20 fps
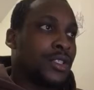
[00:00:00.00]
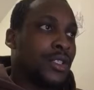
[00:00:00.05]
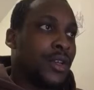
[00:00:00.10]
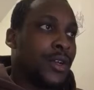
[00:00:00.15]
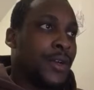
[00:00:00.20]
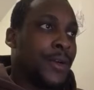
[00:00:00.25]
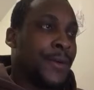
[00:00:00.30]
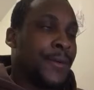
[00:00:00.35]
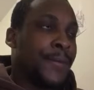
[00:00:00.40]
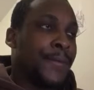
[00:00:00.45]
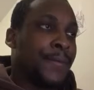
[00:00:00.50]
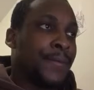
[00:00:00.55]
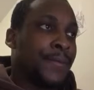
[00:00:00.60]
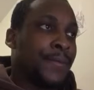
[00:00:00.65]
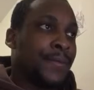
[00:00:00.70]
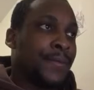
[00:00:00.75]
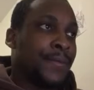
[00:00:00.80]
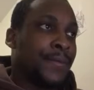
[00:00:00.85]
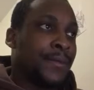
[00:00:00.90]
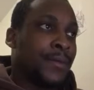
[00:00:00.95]
So,
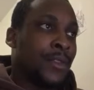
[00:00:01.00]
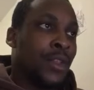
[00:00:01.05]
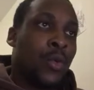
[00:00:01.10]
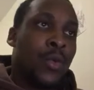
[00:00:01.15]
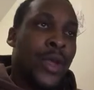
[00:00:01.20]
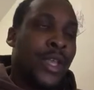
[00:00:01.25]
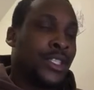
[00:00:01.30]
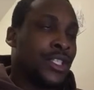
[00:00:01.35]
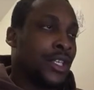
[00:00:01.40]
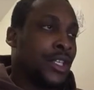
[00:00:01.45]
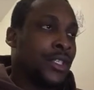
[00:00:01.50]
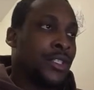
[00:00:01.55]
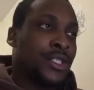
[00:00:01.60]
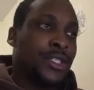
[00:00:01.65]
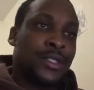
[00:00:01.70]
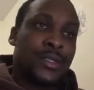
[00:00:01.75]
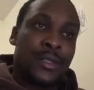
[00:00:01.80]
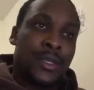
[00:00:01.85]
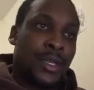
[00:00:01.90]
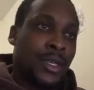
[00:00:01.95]
the
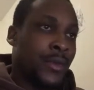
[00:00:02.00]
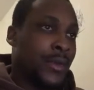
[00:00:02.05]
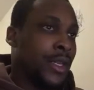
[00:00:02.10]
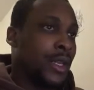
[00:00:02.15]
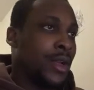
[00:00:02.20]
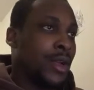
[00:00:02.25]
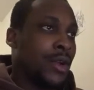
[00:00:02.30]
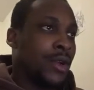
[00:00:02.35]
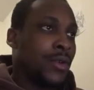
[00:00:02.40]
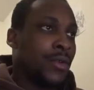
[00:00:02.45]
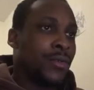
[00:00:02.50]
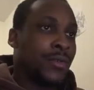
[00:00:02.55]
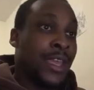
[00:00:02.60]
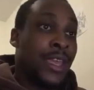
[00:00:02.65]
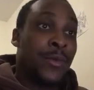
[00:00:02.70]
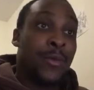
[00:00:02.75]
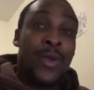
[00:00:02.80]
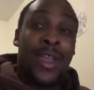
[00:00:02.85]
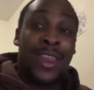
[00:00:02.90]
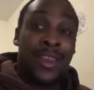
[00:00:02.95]
Wizards, here we go.
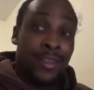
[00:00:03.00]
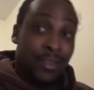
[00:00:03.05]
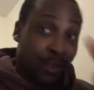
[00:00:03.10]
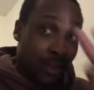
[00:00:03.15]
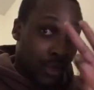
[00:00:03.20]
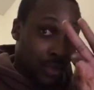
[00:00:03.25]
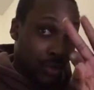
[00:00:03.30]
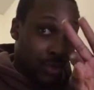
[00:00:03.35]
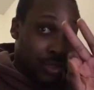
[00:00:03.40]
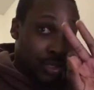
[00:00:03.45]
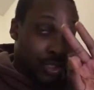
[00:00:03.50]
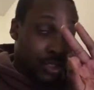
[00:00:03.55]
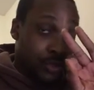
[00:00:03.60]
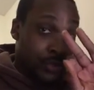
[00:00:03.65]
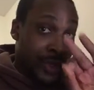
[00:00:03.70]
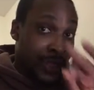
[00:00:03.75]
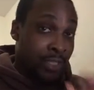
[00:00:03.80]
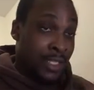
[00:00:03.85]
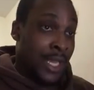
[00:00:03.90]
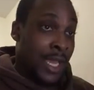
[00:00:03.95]
They win a third
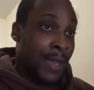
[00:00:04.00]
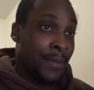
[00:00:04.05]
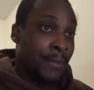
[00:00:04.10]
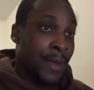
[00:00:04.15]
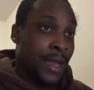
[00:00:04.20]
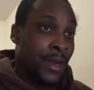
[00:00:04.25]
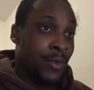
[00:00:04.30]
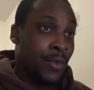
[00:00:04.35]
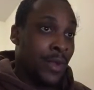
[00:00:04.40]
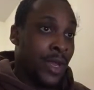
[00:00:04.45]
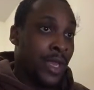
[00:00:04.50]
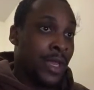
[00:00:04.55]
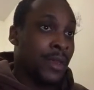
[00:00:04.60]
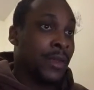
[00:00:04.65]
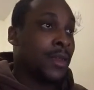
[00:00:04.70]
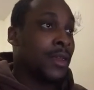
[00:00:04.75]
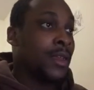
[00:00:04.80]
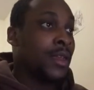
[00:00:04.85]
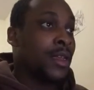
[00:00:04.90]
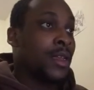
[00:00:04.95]
straight time, by the
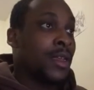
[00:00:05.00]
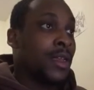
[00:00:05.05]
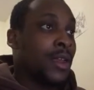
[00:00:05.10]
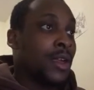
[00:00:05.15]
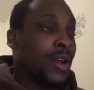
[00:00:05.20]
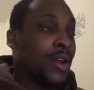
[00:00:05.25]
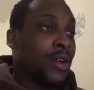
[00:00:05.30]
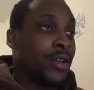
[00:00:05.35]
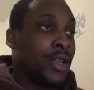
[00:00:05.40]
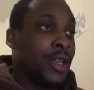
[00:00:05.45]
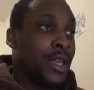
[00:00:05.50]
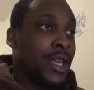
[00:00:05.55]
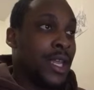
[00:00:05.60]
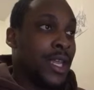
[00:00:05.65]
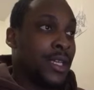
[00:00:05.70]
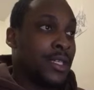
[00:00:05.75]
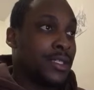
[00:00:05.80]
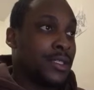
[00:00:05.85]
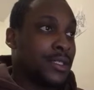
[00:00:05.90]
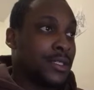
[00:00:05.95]
way, on the
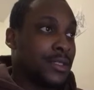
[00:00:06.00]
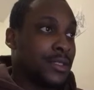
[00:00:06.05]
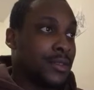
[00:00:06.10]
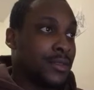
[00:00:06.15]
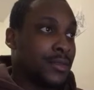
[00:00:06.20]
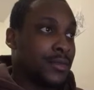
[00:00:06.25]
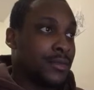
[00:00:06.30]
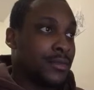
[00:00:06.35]
Knicks.